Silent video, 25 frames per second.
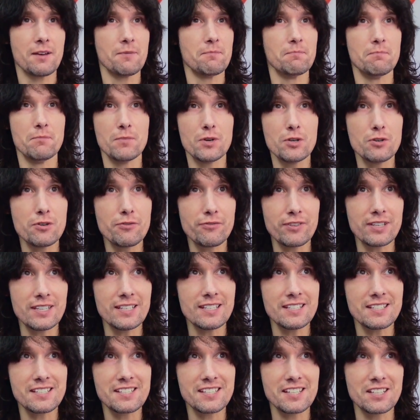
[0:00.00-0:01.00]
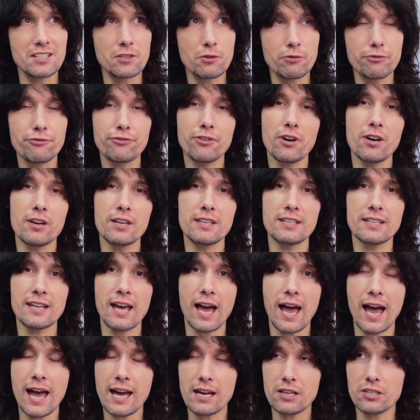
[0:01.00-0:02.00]
movies, you'll find
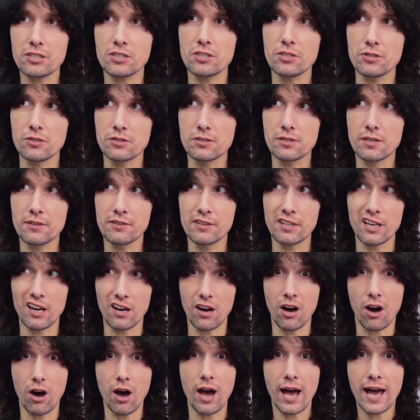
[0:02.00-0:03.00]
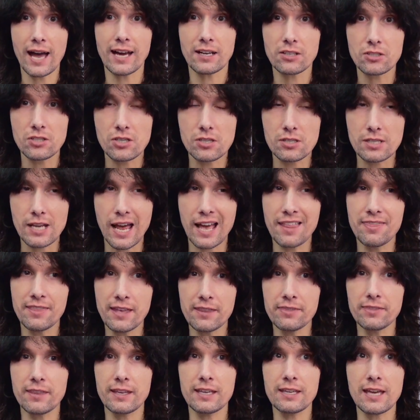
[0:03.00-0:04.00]
actors that are actors and
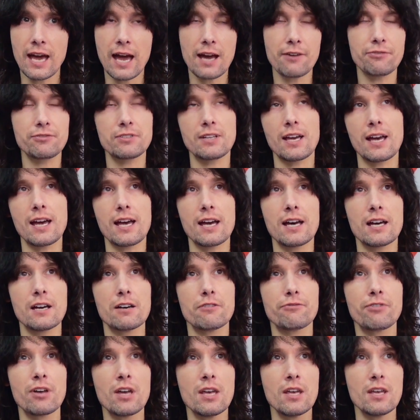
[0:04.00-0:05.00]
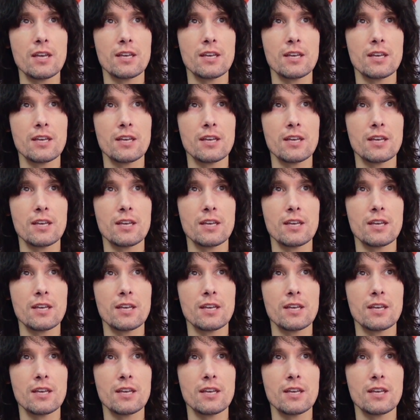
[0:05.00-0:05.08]
then they have to have